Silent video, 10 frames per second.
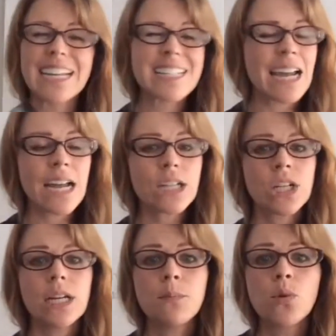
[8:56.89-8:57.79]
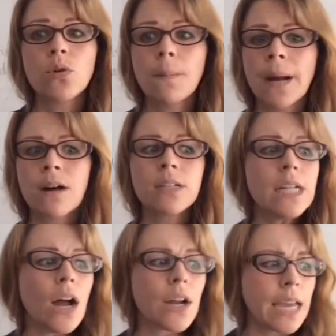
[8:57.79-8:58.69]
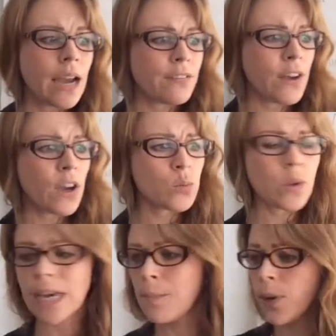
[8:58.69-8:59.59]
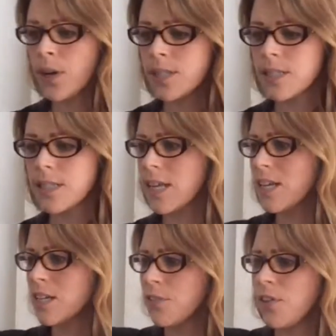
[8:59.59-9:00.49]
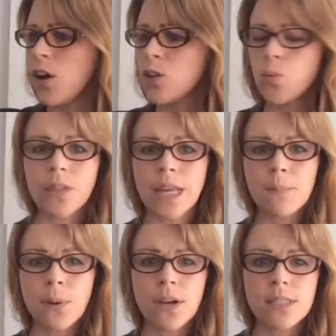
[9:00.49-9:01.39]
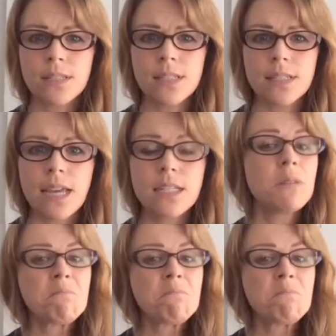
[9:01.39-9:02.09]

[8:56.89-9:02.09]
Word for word: It's actually more about, okay, I've heard what that person said, I've heard what that person said,